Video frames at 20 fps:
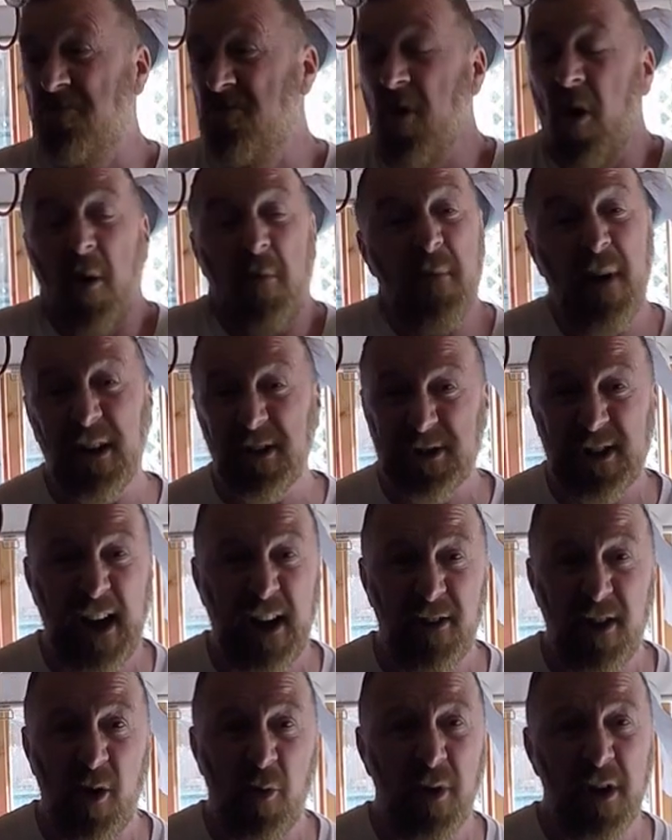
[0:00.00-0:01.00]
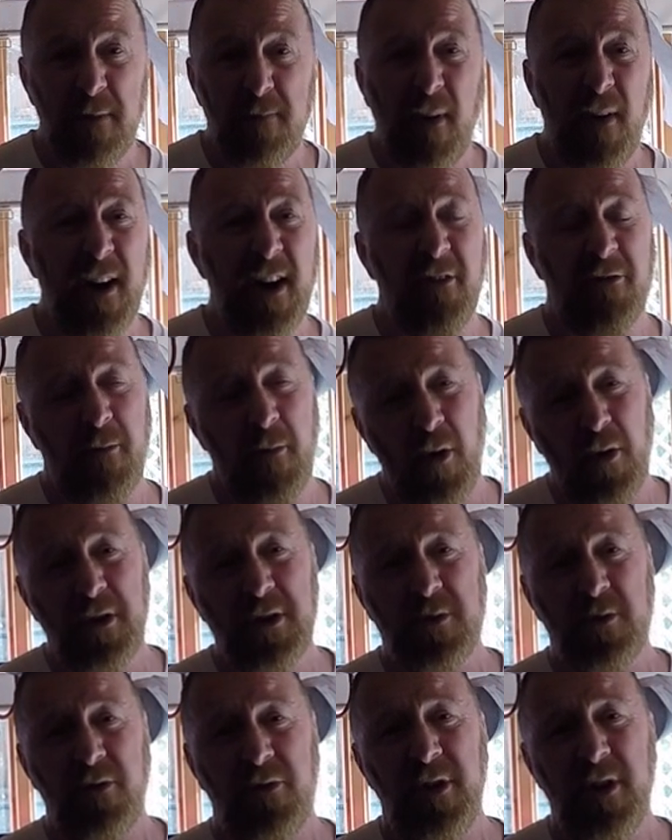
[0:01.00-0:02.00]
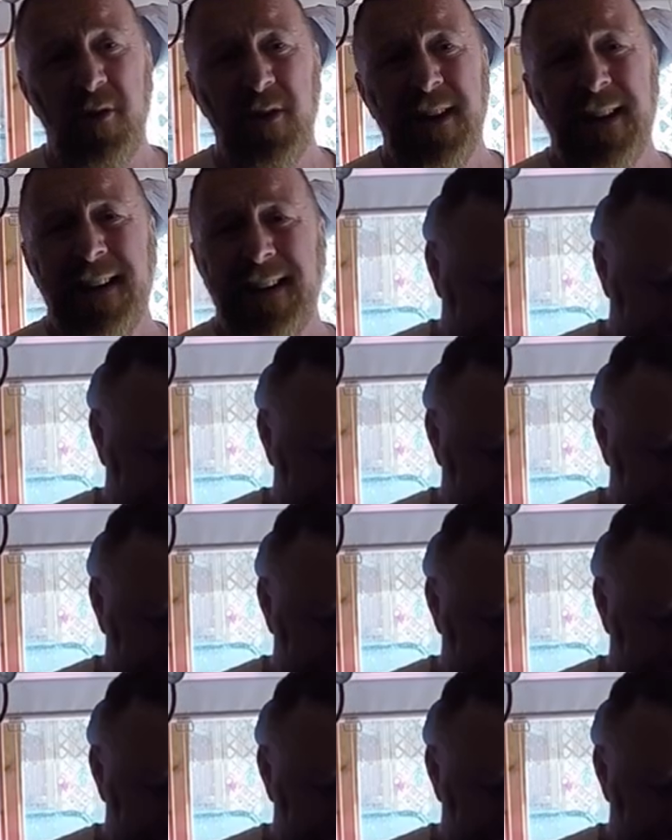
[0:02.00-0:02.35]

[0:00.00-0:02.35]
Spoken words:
not much out there I want to buy, if I'm honest with you.